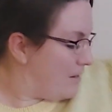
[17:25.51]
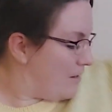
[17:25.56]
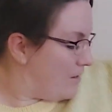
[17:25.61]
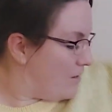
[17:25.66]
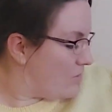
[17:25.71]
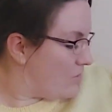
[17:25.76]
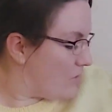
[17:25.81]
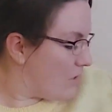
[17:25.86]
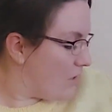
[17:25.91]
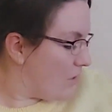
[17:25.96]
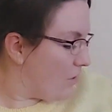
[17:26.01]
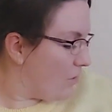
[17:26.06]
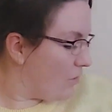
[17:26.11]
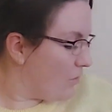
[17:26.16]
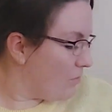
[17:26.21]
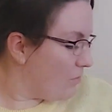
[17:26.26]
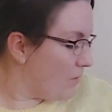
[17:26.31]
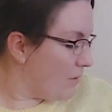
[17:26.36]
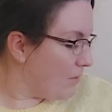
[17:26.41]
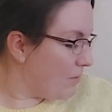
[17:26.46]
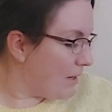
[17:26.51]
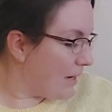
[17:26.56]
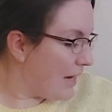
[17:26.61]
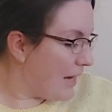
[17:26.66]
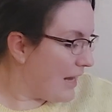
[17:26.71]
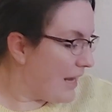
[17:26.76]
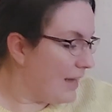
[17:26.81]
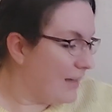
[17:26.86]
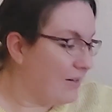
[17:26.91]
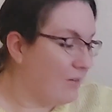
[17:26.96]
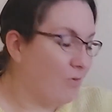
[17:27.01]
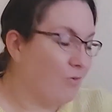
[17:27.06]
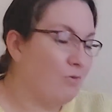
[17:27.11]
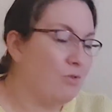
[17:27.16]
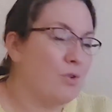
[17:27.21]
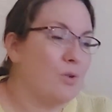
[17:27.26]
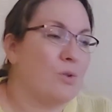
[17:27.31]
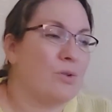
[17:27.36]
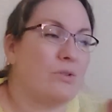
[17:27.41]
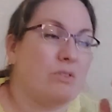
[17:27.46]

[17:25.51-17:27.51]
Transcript: So my plan for